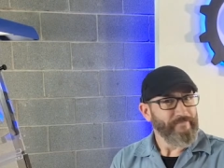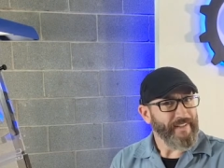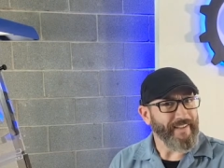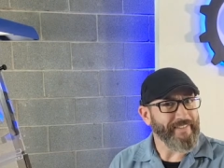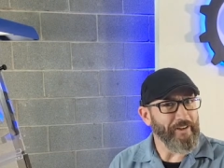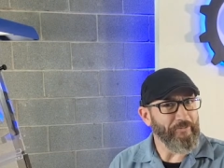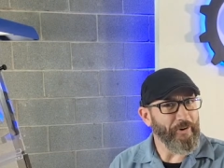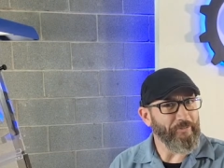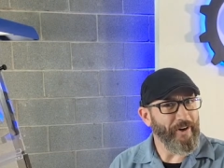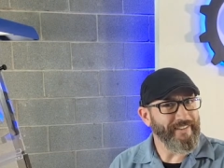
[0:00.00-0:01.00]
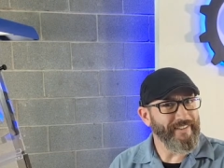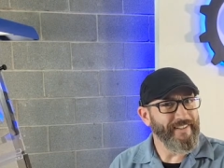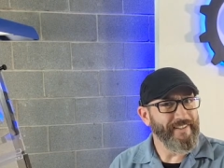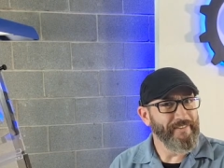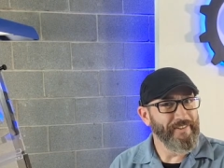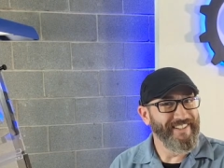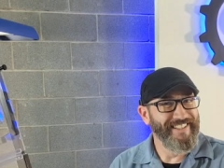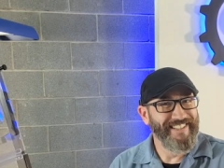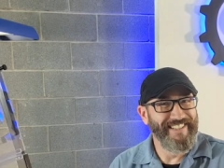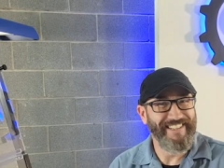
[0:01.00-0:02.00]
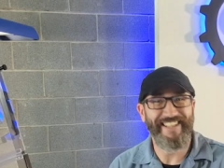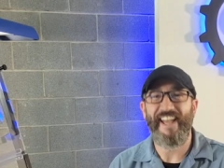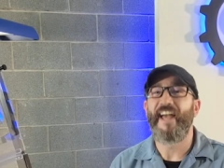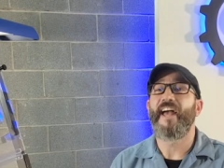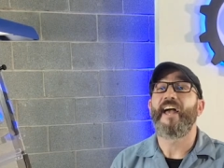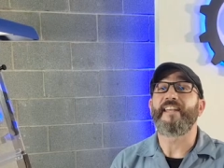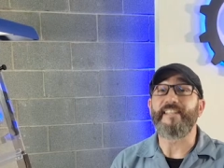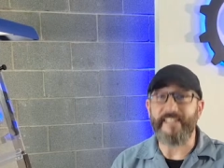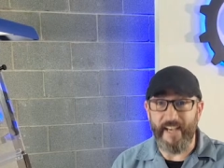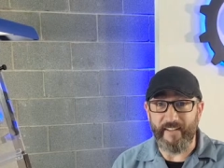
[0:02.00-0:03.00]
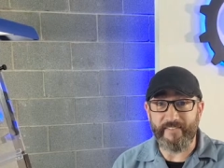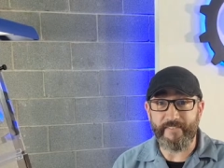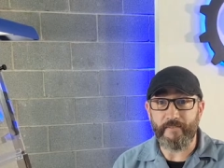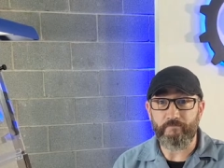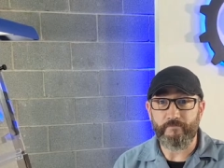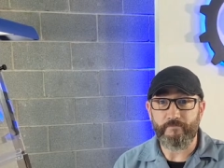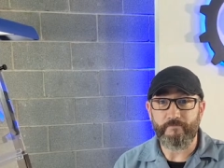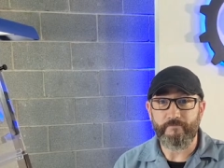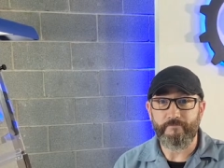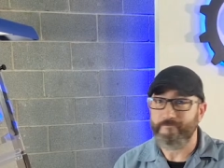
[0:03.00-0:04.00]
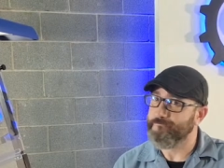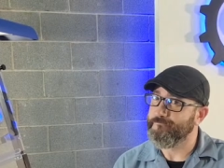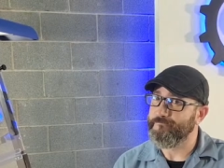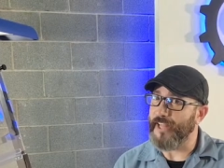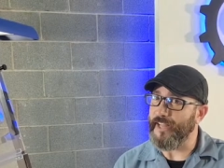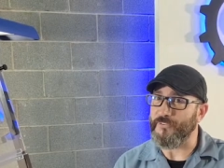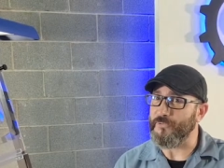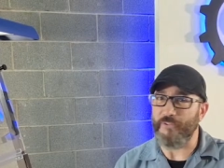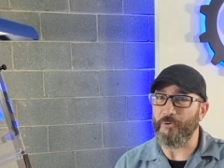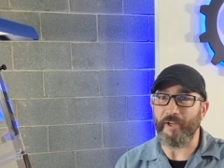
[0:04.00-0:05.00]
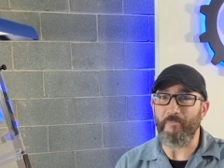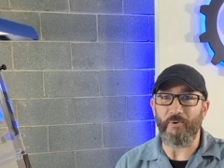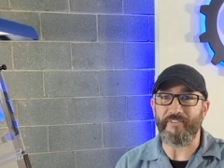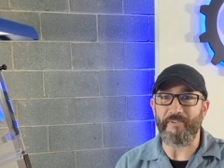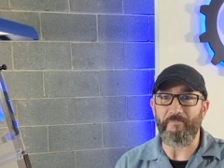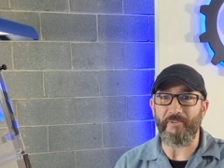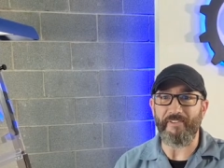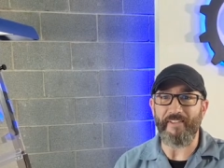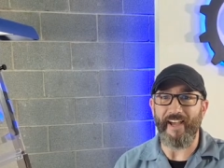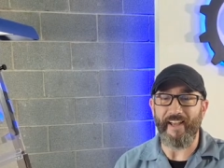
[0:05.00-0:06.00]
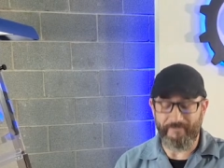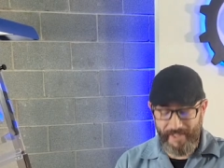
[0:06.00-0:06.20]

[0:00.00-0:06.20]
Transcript: Asking for a friend? Yes. Answers don't get more simple than that.